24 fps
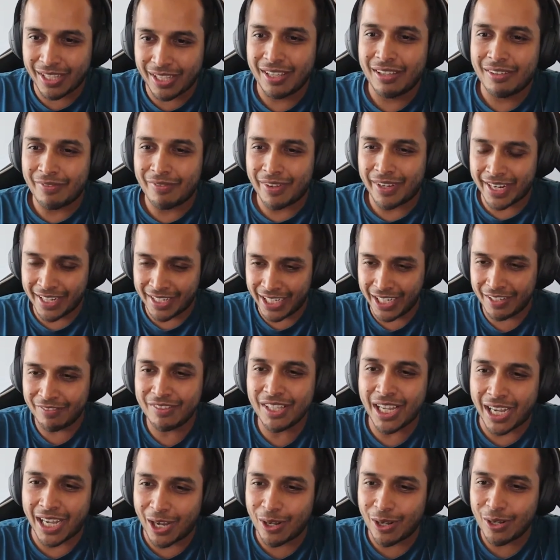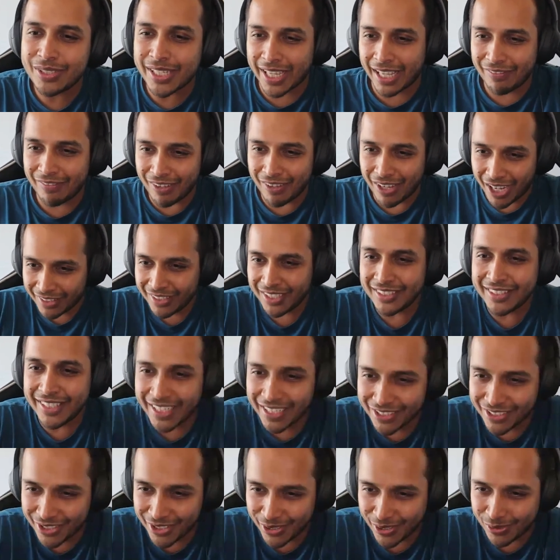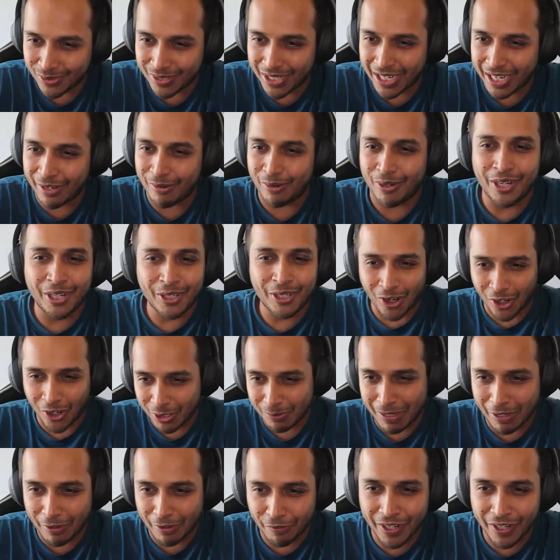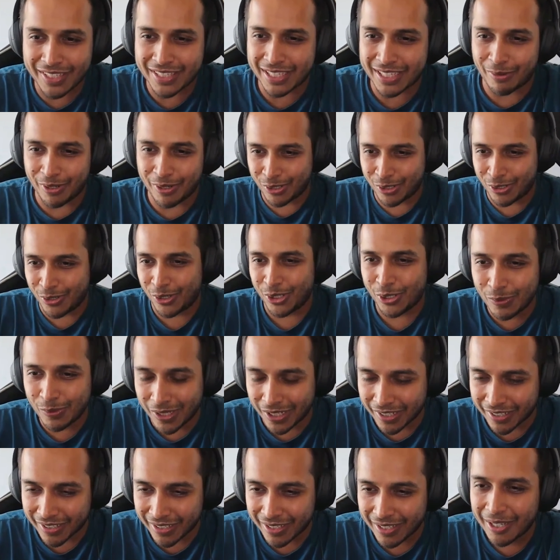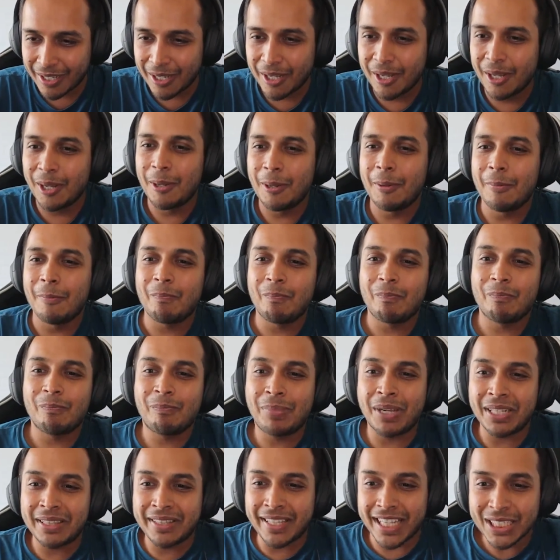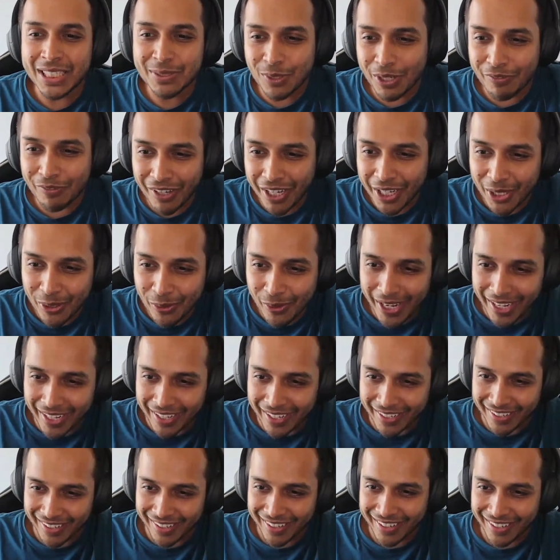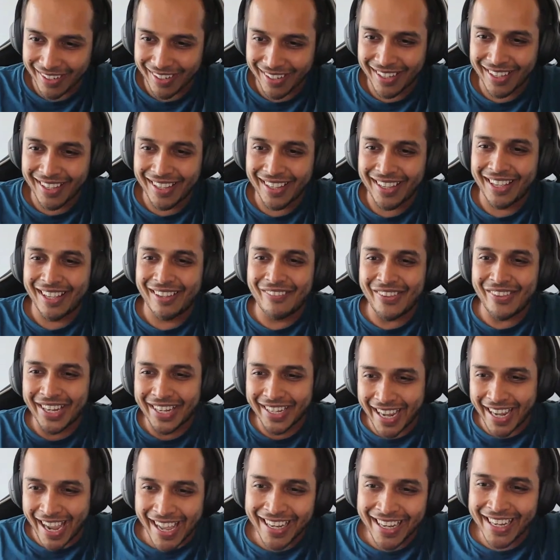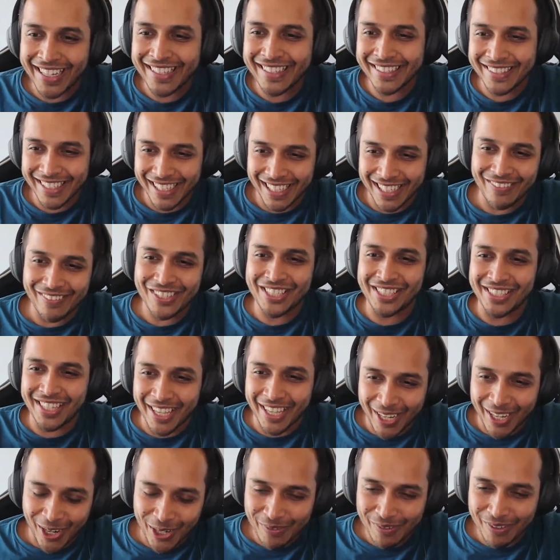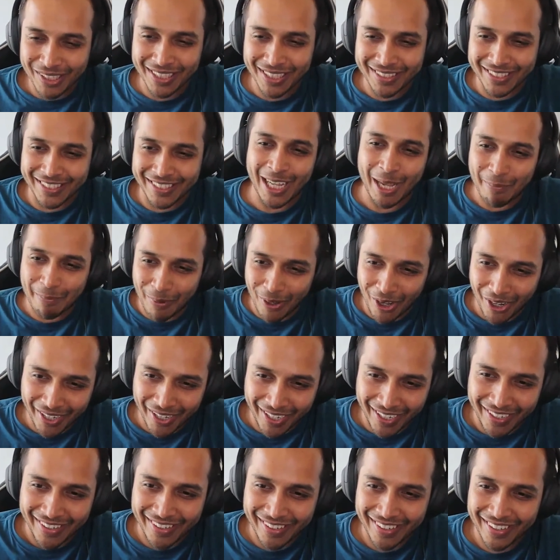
When I leave the house, I have other things to do. I want to talk to my friends. I want to go to work. But that's what we are doing. We are carrying the television around with us in our pocket.